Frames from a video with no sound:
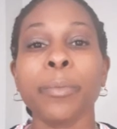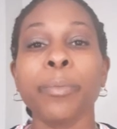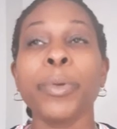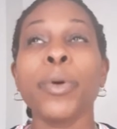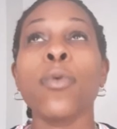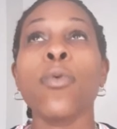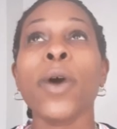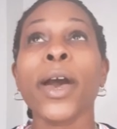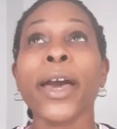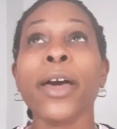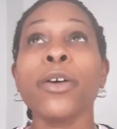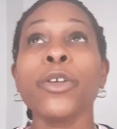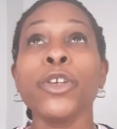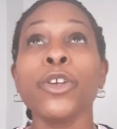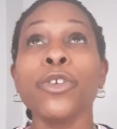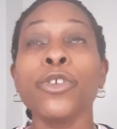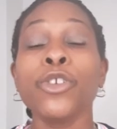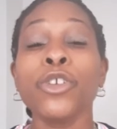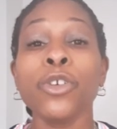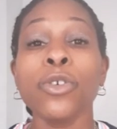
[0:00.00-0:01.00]
But while
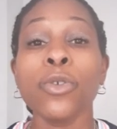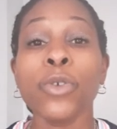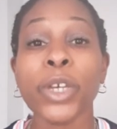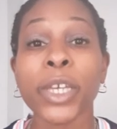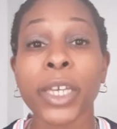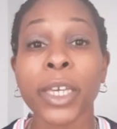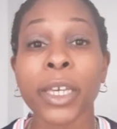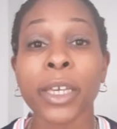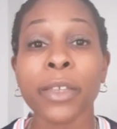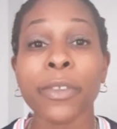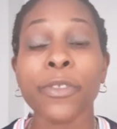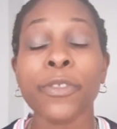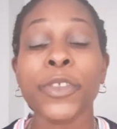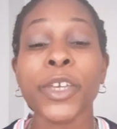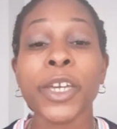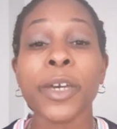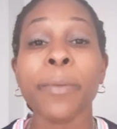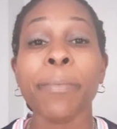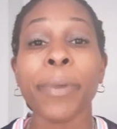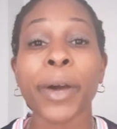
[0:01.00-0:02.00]
you're doing it,
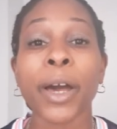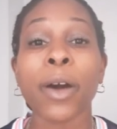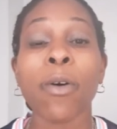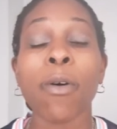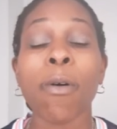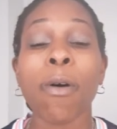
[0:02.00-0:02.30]
think about